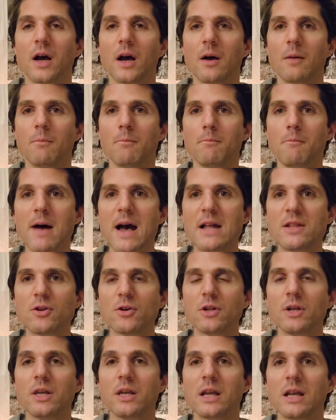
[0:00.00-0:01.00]

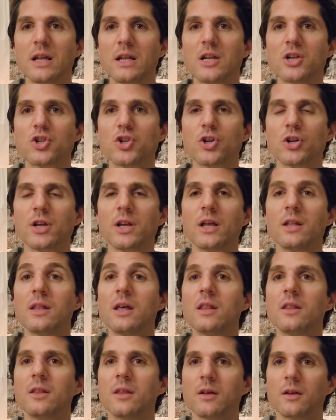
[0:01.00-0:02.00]
manually initially and
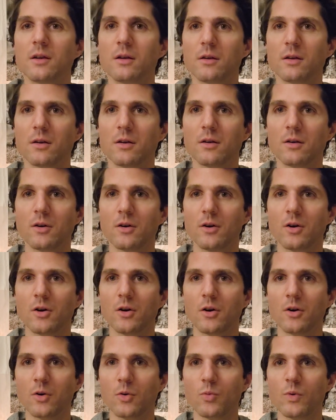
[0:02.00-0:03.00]
then
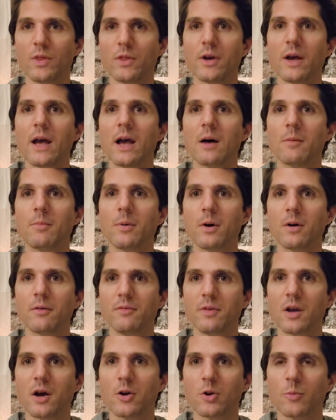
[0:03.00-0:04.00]
with the help of
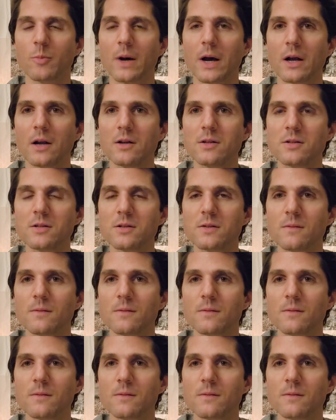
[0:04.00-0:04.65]
the autopilot,